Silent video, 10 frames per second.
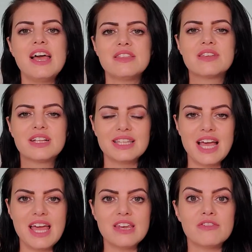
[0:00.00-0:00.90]
and
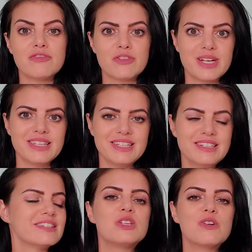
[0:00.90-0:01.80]
Glenn
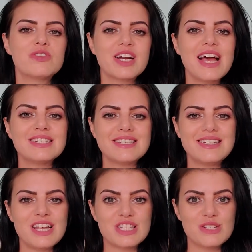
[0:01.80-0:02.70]
Freeland. Don't forget to
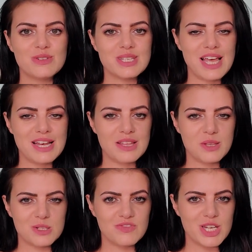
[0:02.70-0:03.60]
stay tuned to the end of
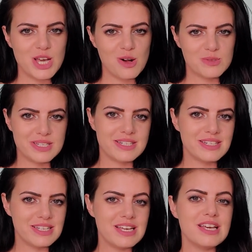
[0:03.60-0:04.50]
this video to
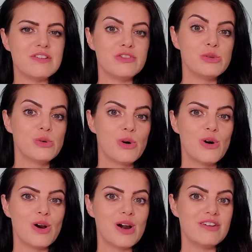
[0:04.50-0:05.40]
see if
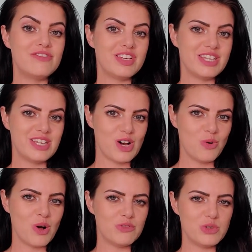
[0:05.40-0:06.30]
your
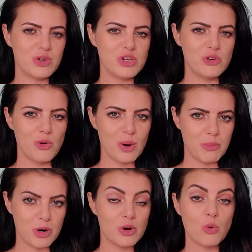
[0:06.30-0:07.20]
video of you and your
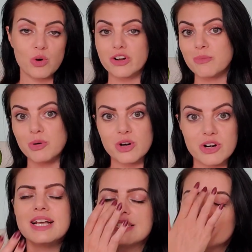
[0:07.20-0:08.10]
bird or your
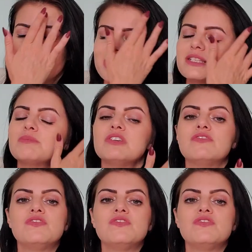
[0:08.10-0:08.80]
bird is going to be